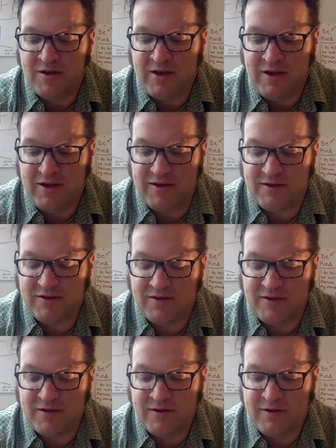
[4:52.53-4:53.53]
And
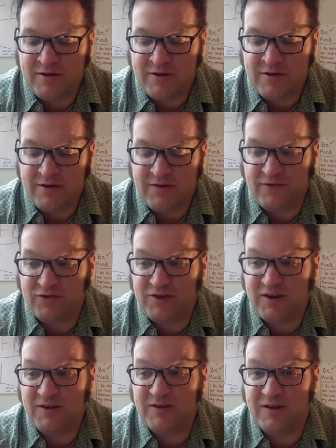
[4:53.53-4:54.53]
if you're
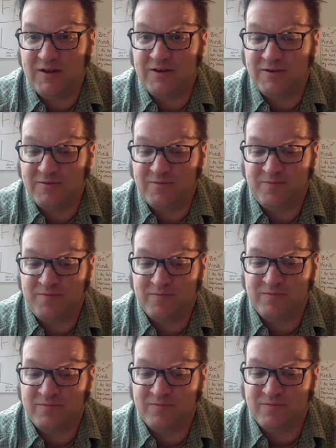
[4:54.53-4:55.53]
sitting there
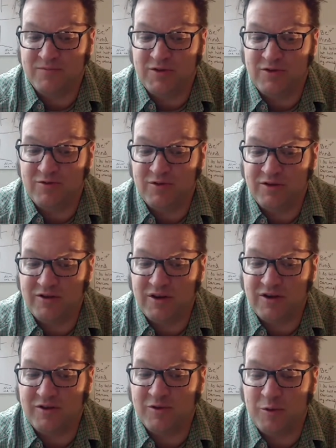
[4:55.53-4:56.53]
and you really
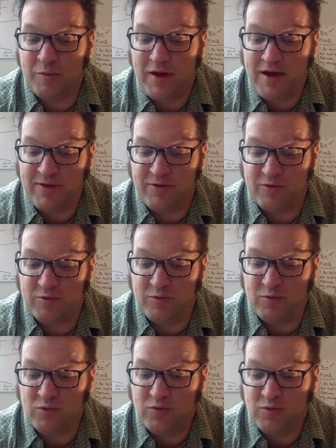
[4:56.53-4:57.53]
got to go to the
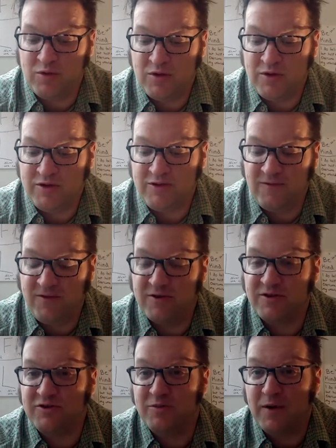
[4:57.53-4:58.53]
bathroom and you fear
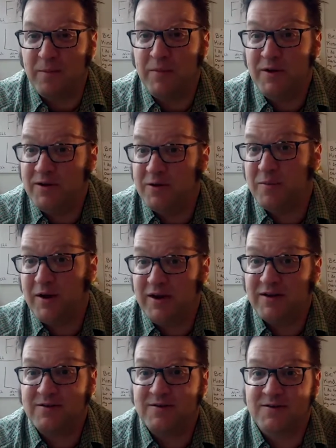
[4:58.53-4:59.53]
that you might pee your
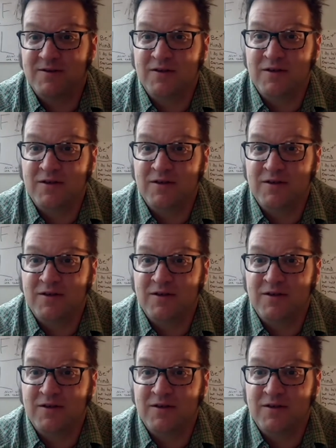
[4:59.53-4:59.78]
pants,